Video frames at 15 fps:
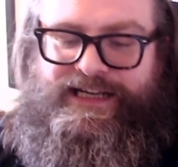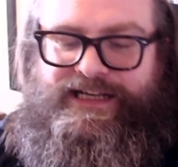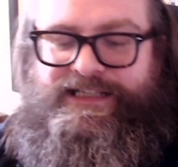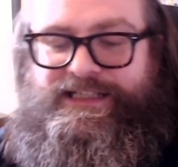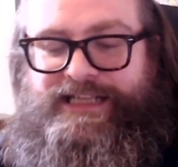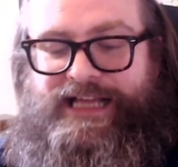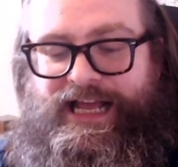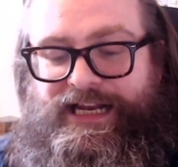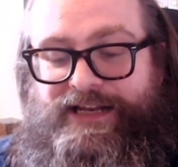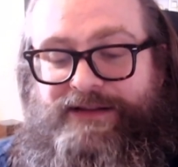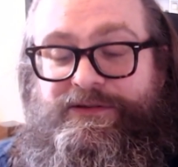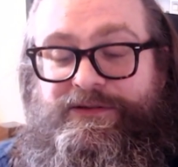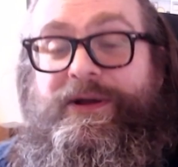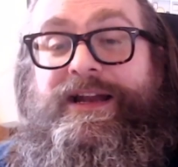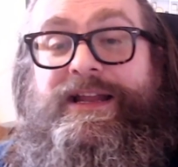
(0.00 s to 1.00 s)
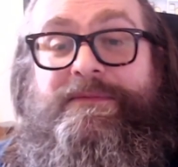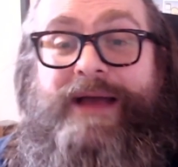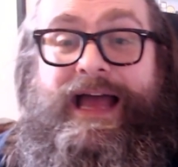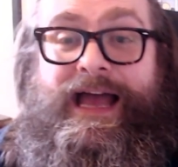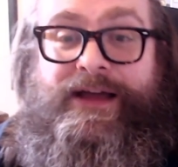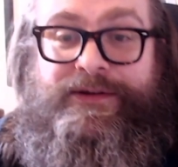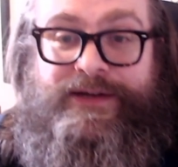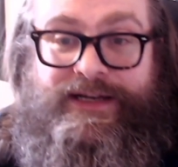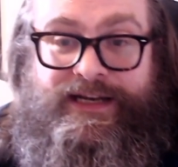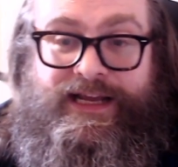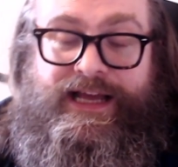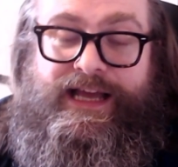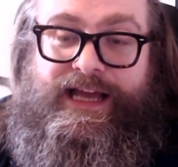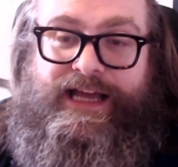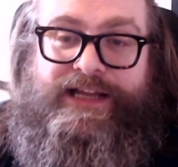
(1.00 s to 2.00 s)
She's handed in £20,
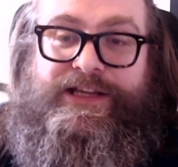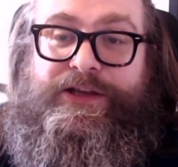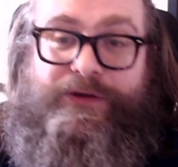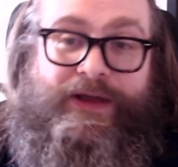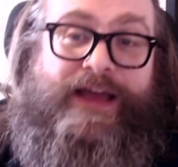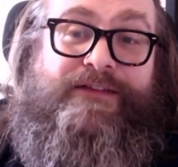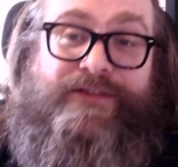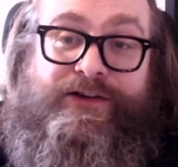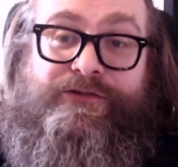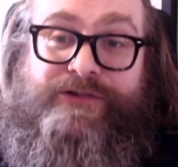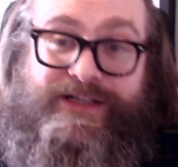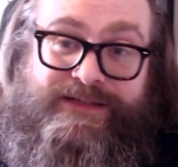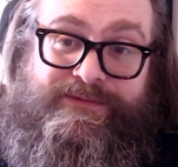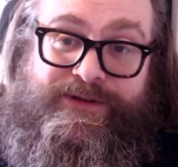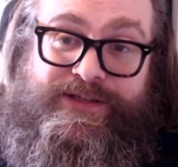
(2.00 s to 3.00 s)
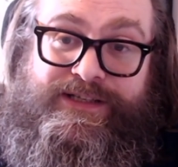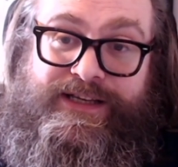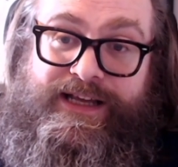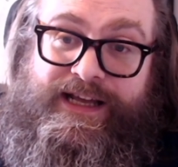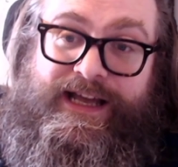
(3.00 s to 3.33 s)
and you get for Christmas